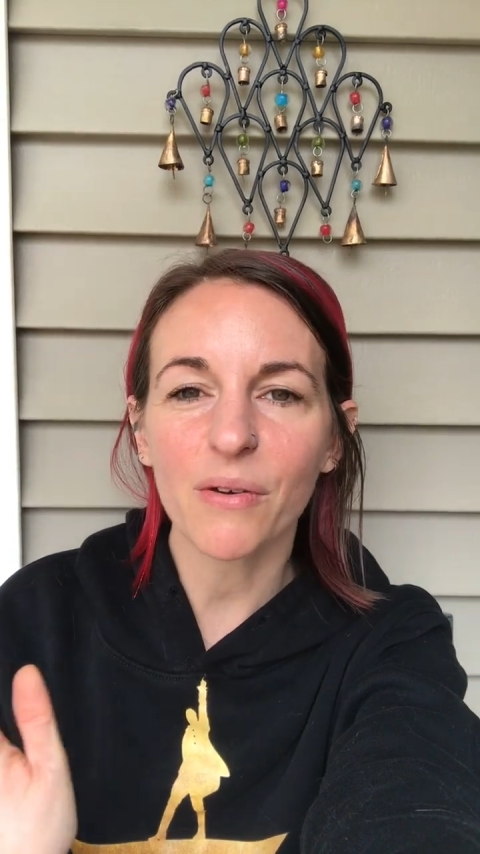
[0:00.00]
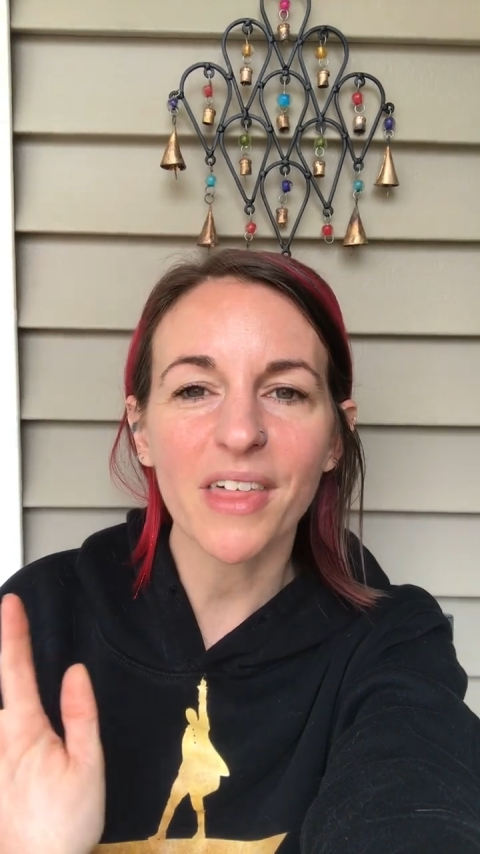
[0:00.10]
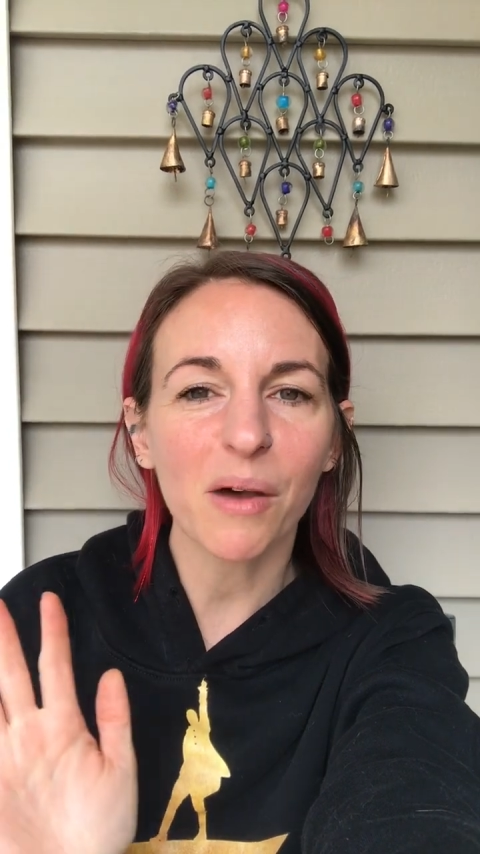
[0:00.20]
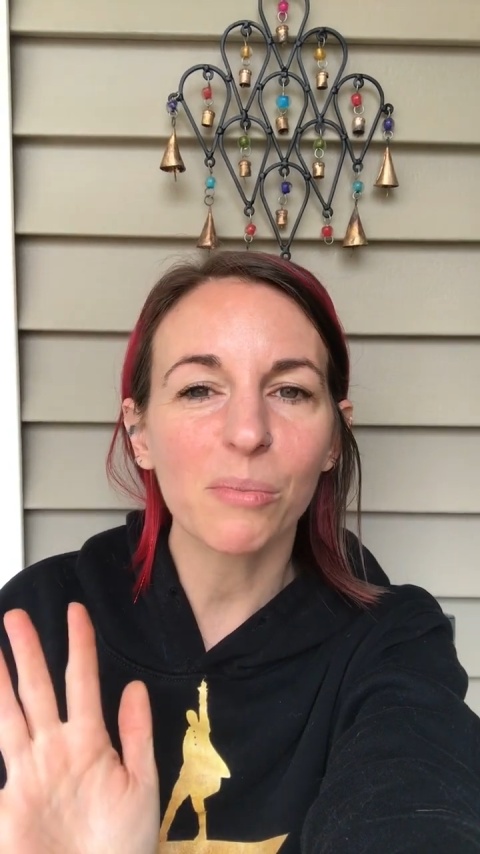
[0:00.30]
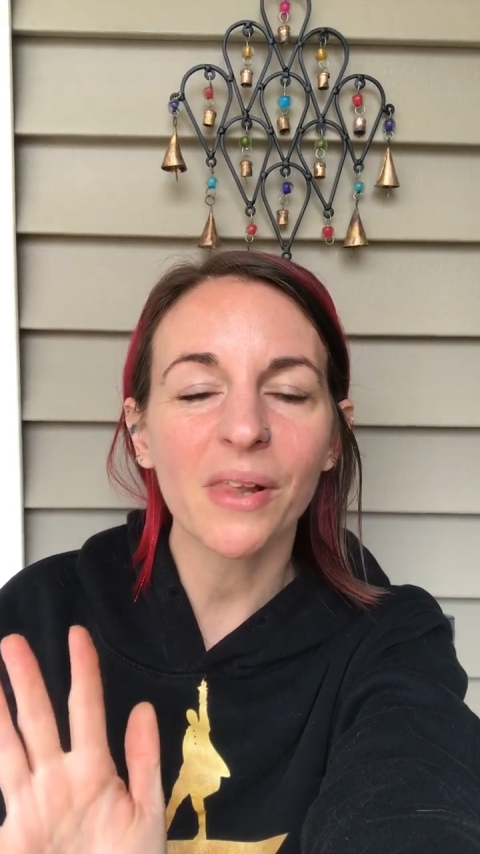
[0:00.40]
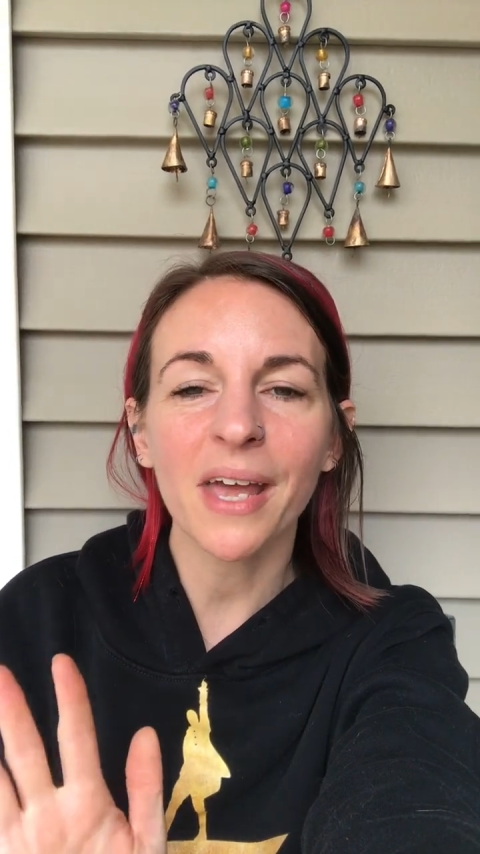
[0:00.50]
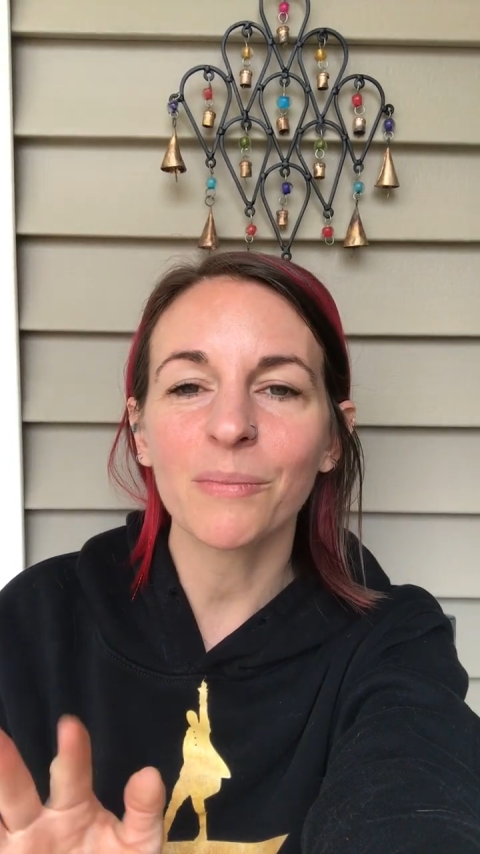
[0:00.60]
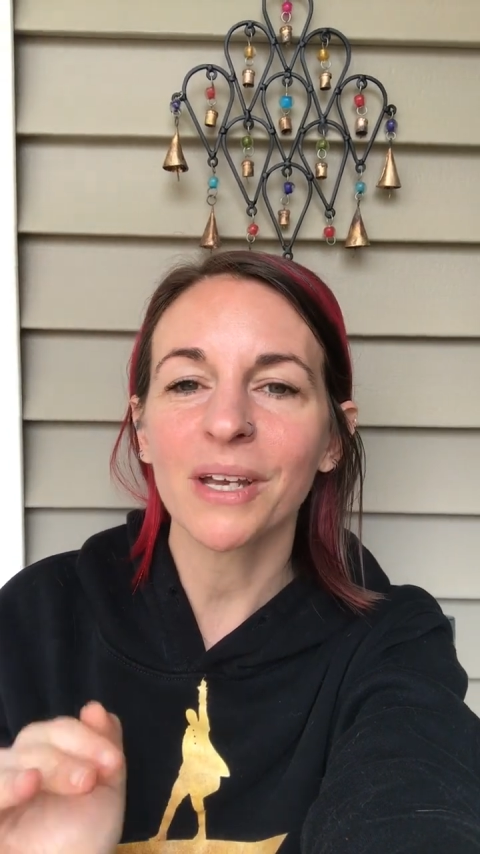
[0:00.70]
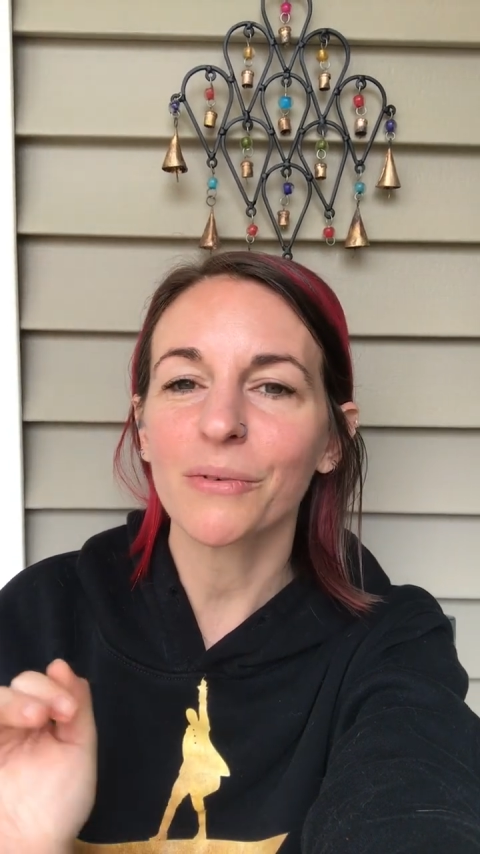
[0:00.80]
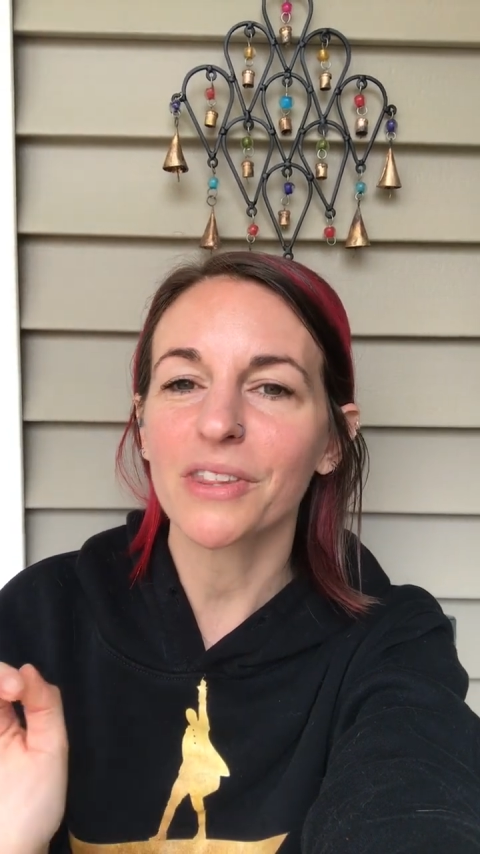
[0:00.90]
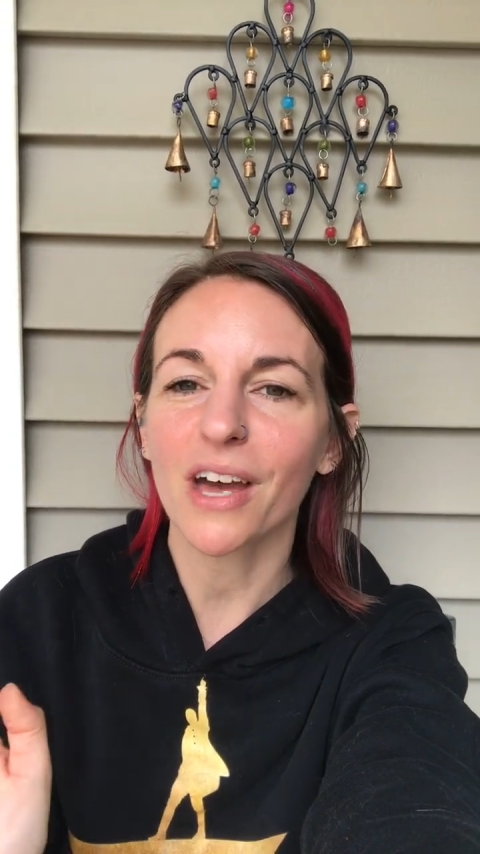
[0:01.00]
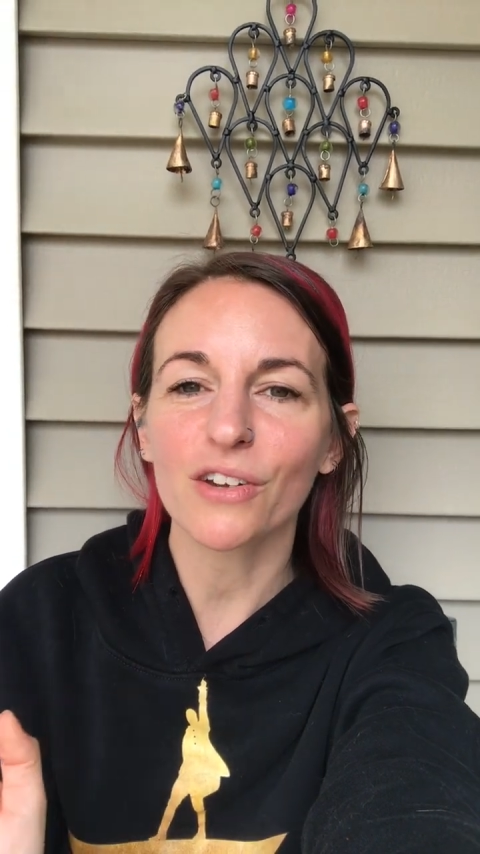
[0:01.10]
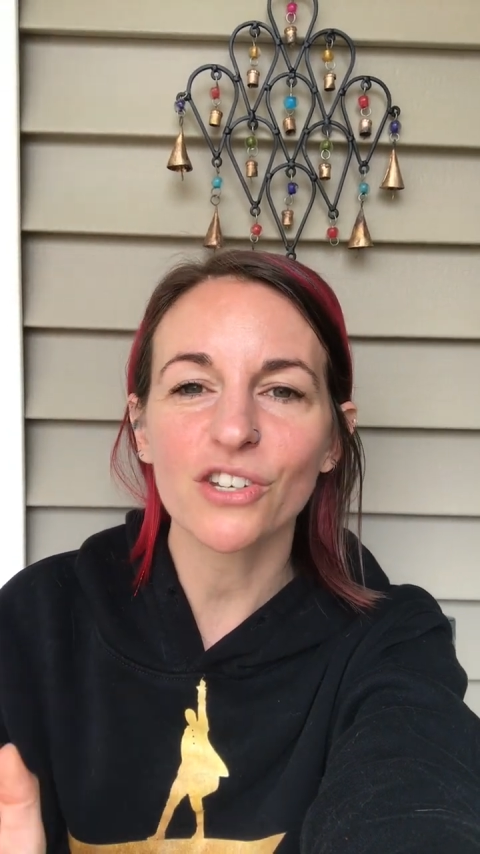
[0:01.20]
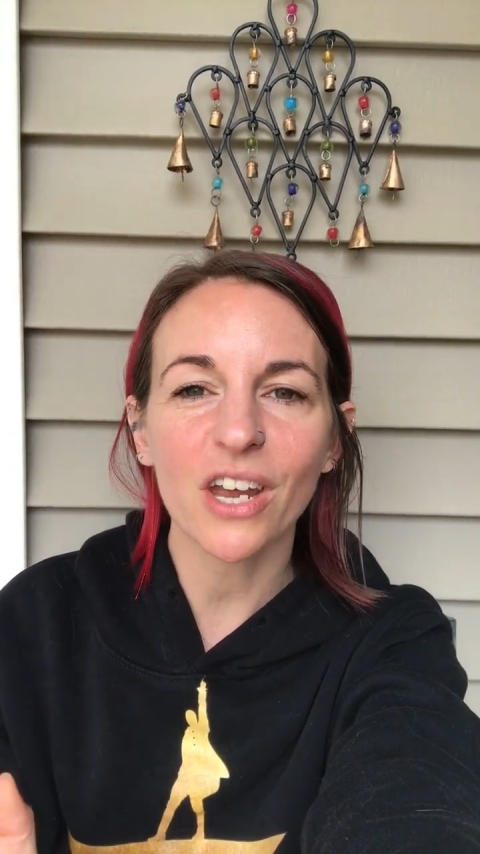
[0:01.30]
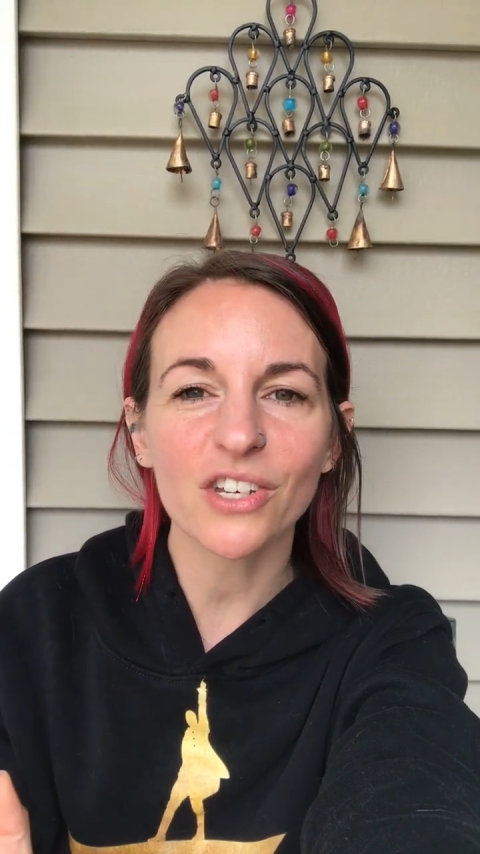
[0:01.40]
without blaming, without
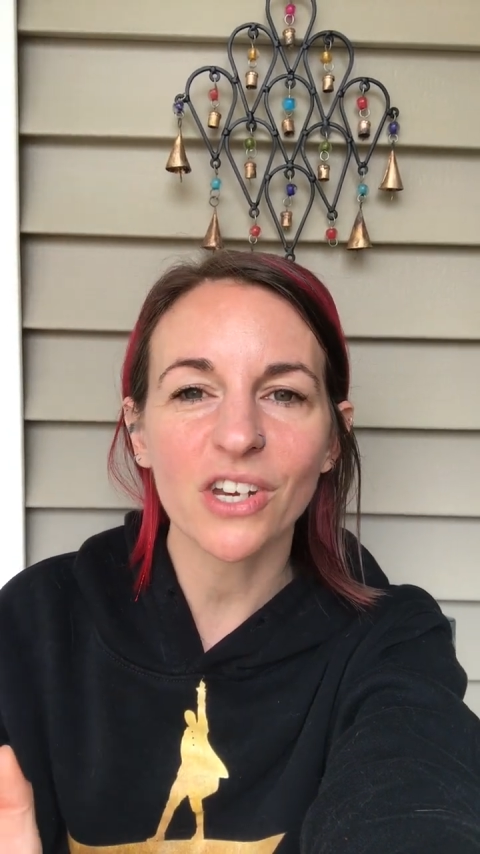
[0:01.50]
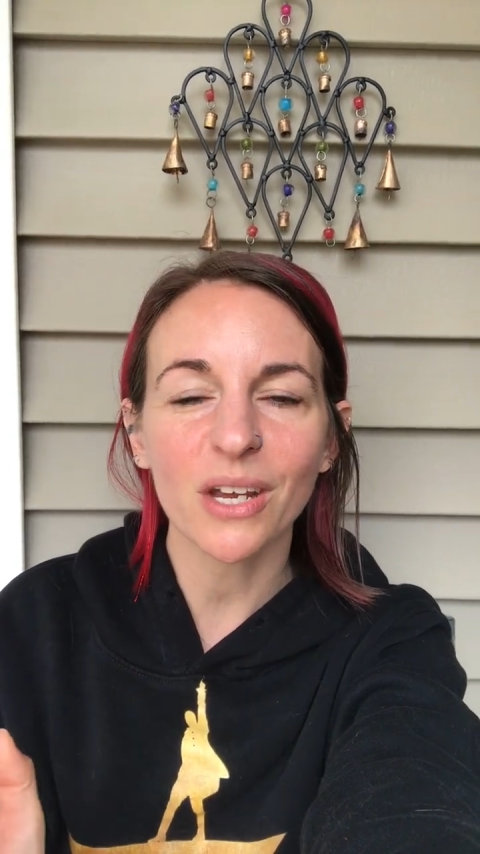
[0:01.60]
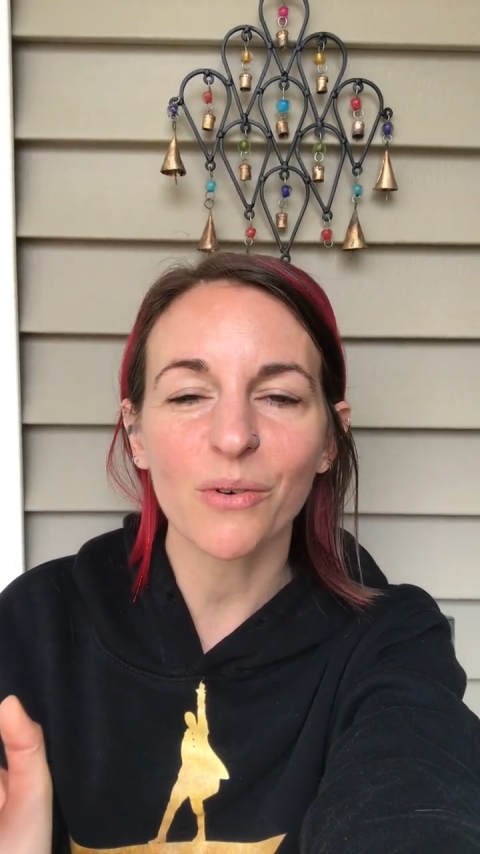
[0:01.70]
judging,